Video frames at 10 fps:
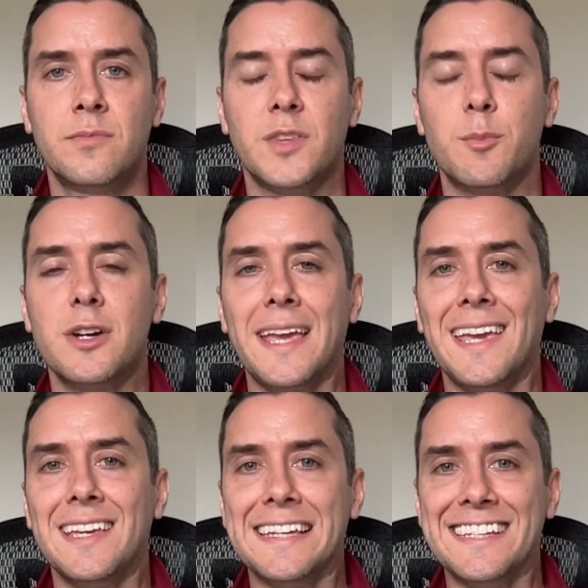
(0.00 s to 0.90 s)
Number
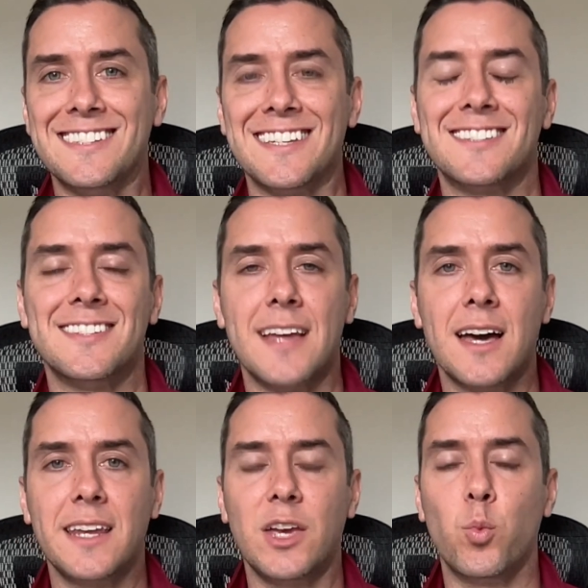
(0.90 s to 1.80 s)
eight is it's
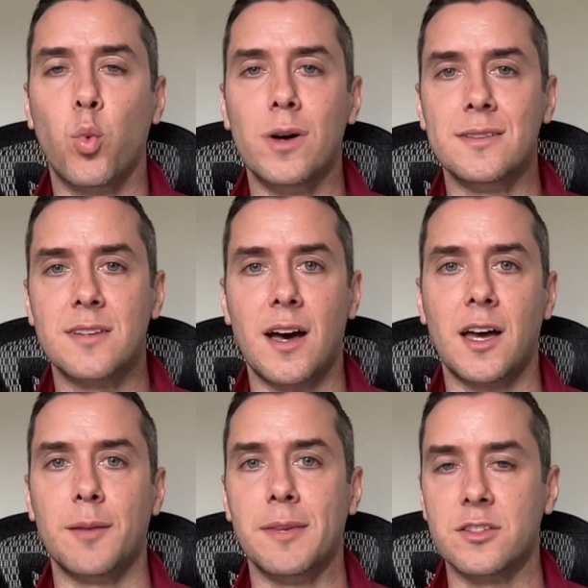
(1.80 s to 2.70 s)
not a
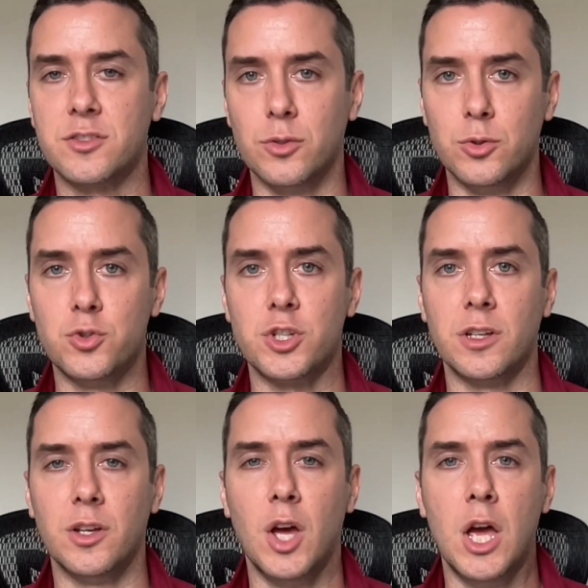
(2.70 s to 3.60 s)
one-time solution.